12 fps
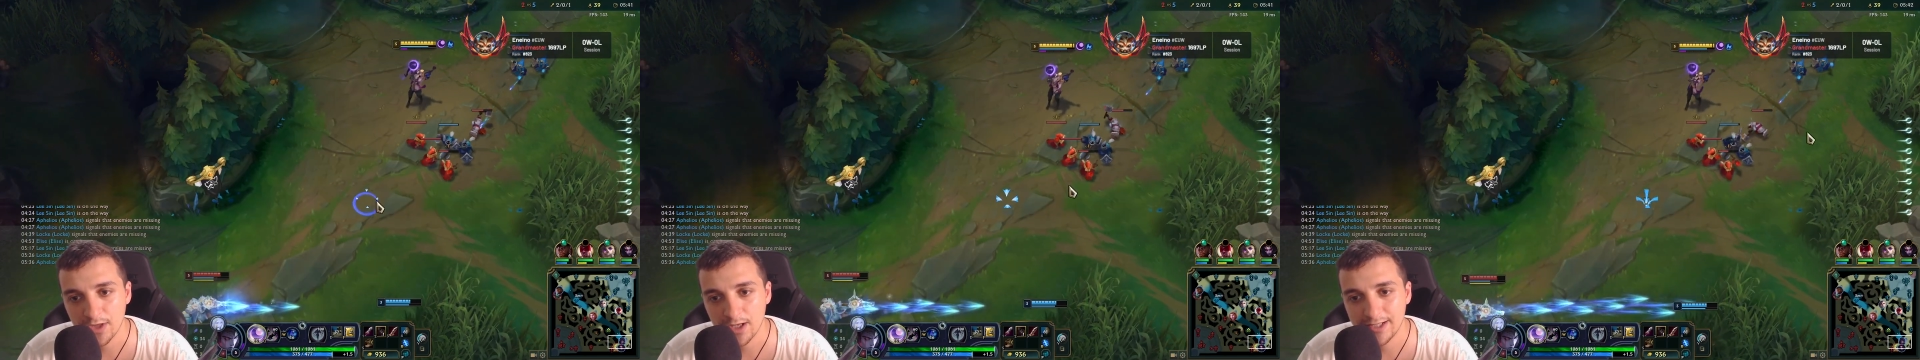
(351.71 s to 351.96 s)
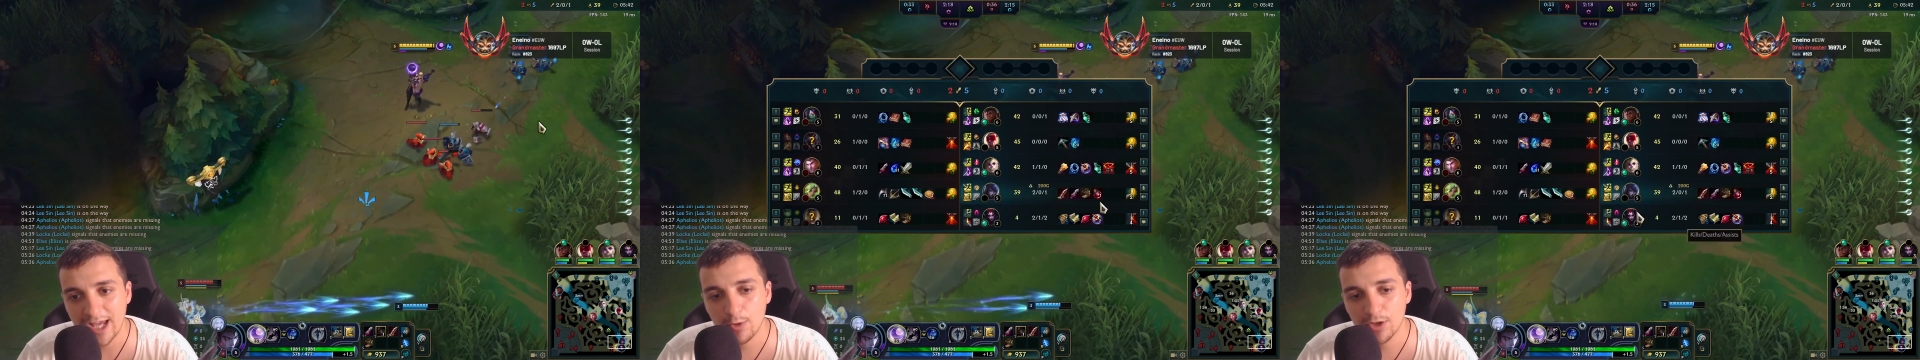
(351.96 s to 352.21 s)

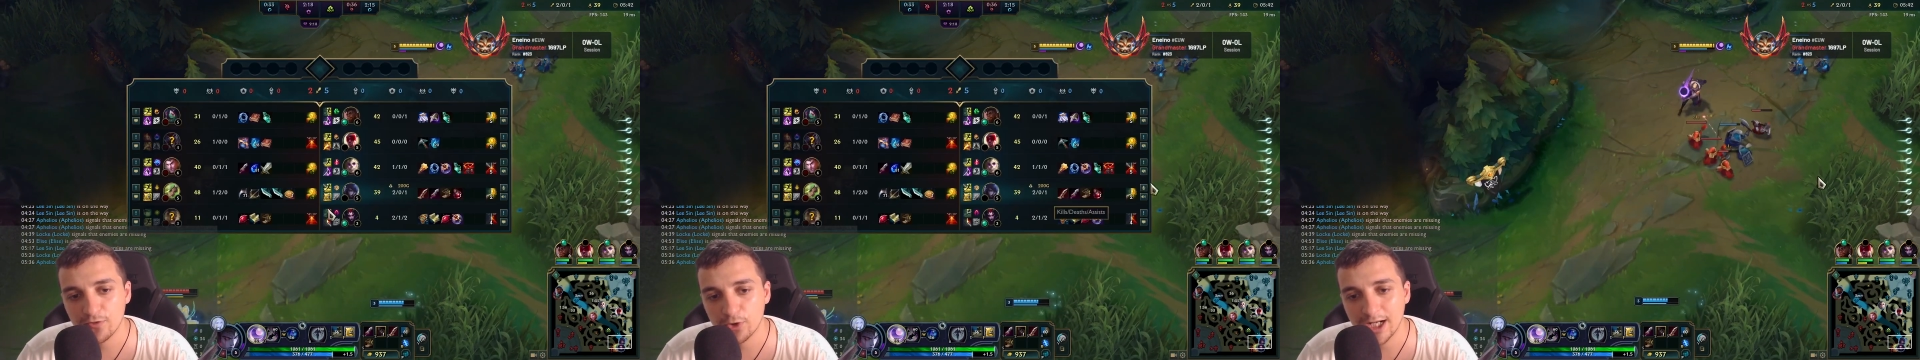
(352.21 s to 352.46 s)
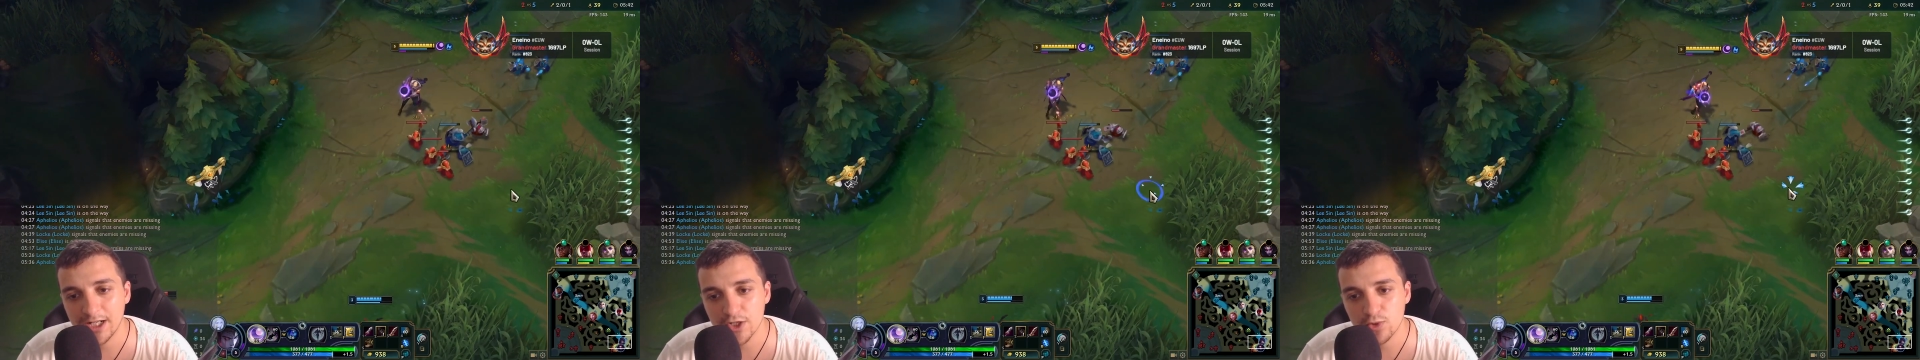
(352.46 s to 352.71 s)
The guy went for
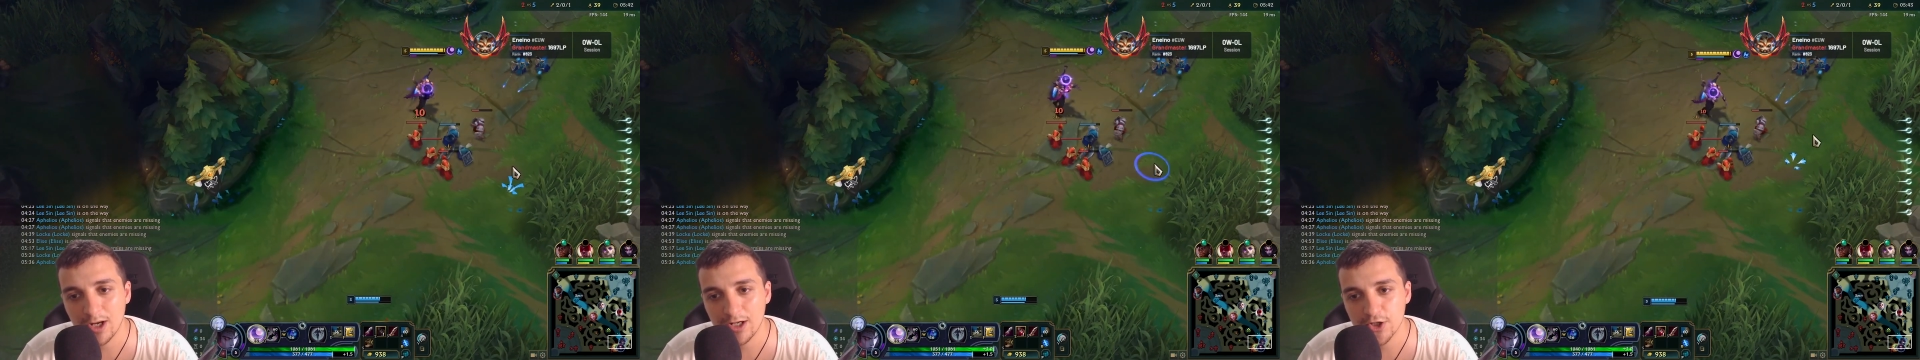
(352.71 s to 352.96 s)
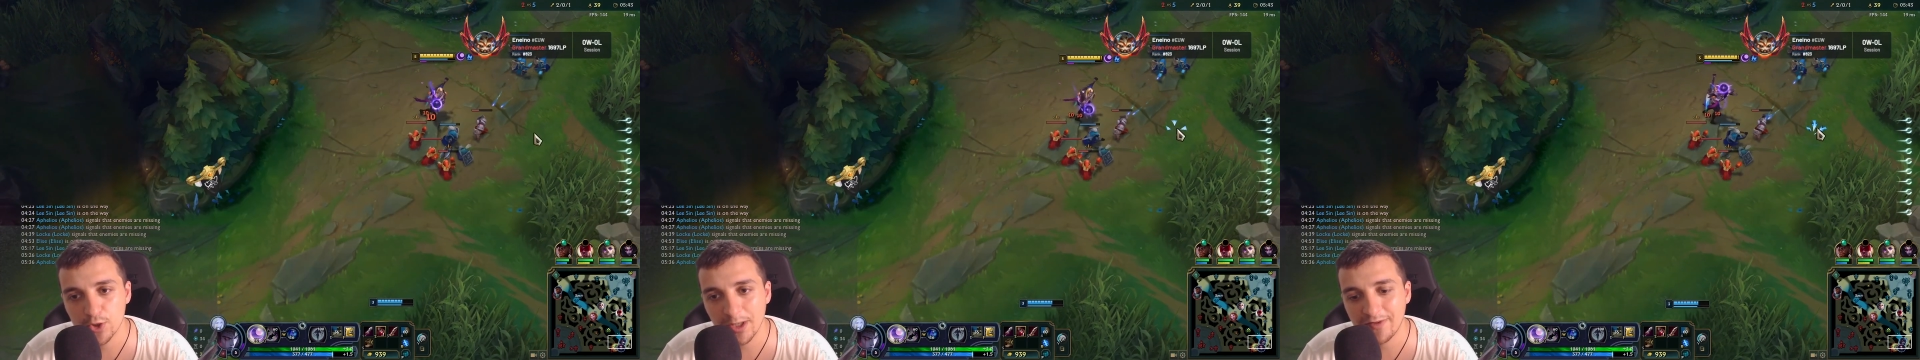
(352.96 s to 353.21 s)
Kali as well,
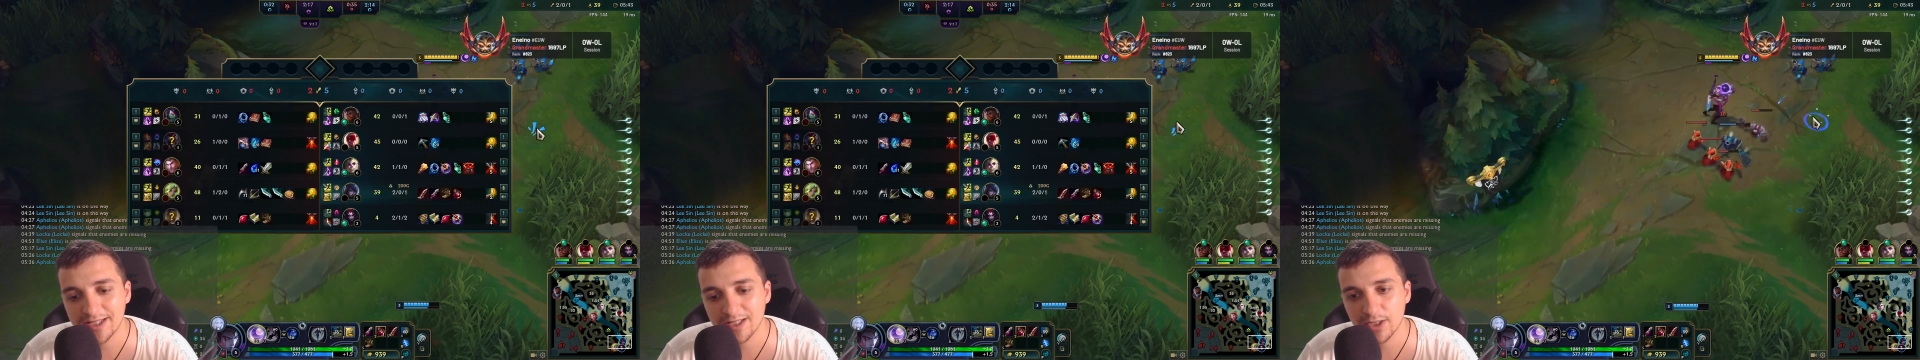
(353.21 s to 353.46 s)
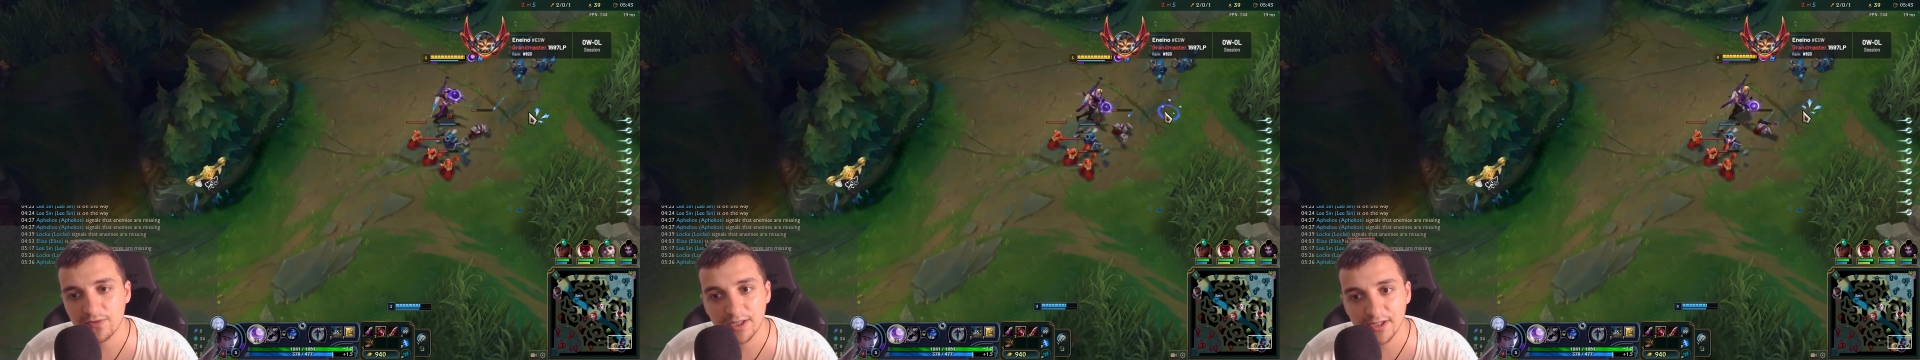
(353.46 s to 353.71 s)
so we have item
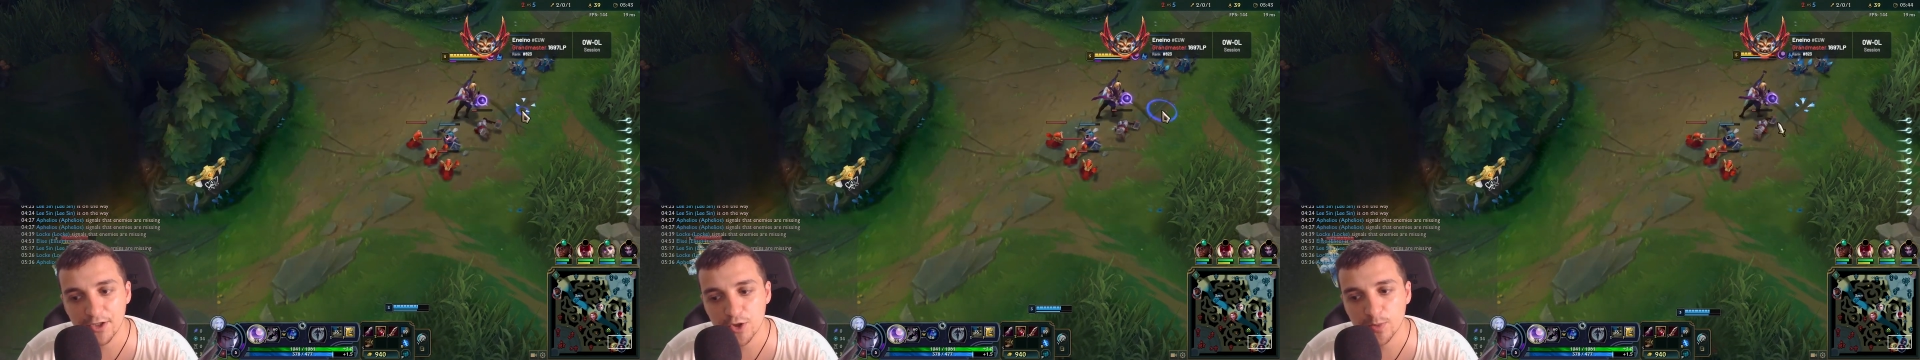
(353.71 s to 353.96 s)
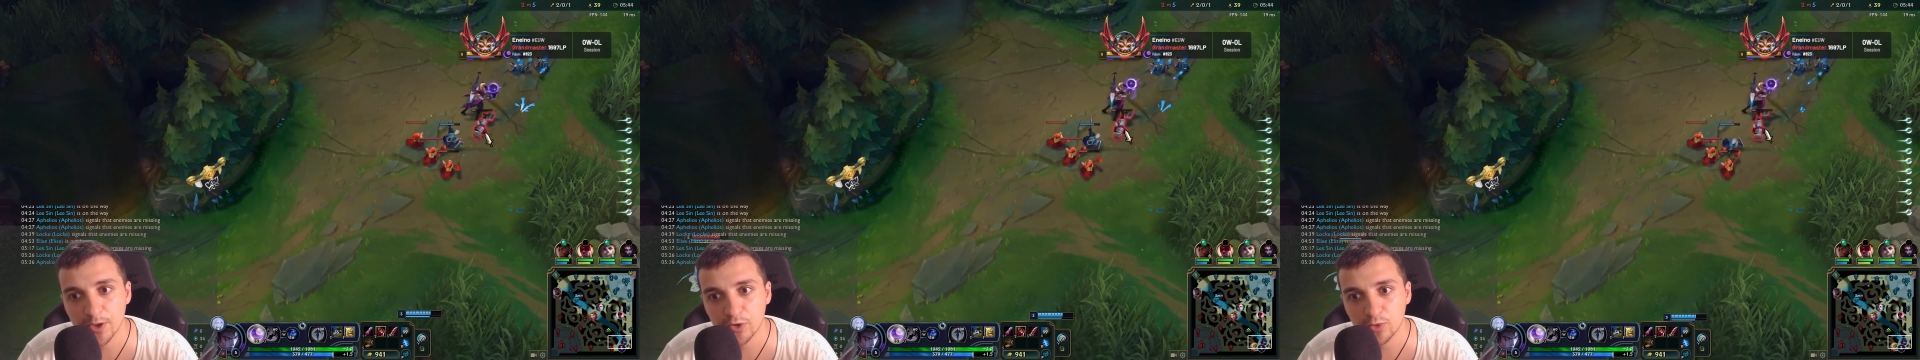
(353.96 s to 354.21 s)
advantage
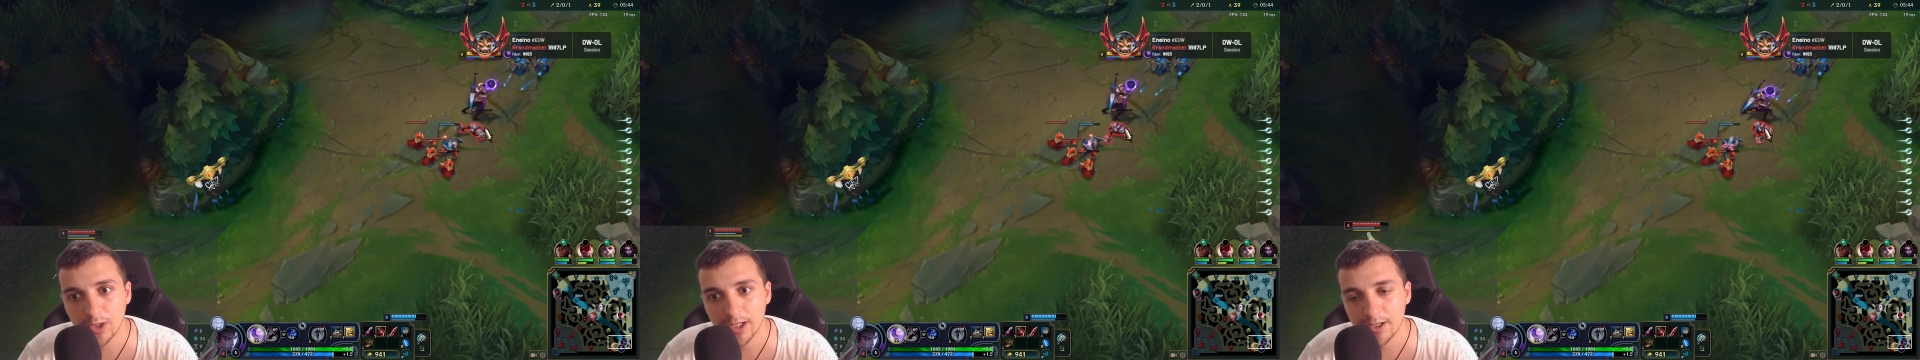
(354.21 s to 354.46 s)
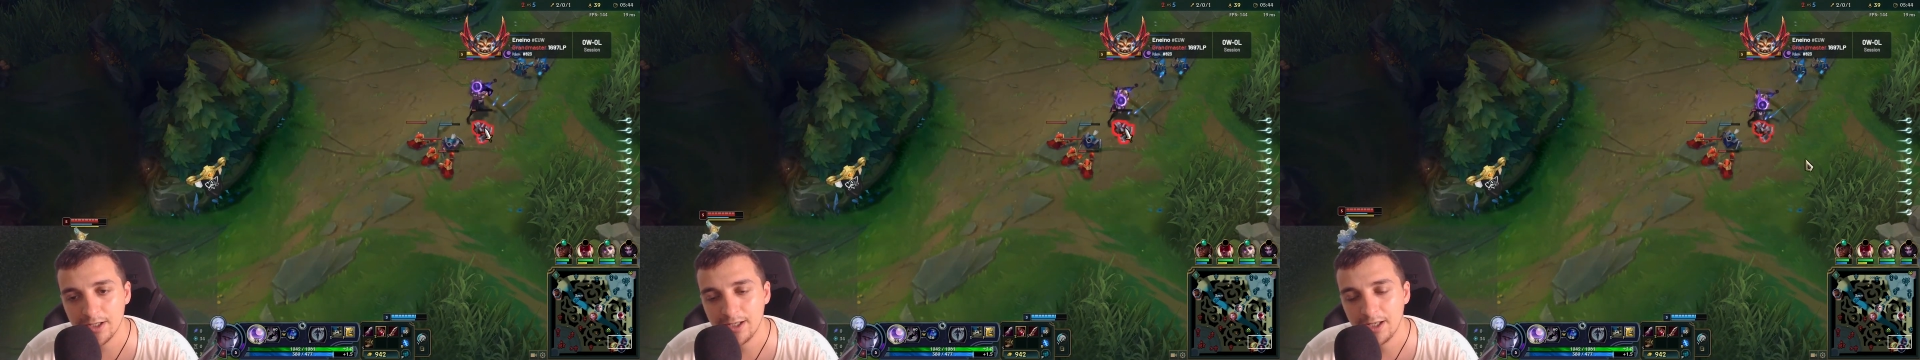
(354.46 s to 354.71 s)
compared to her.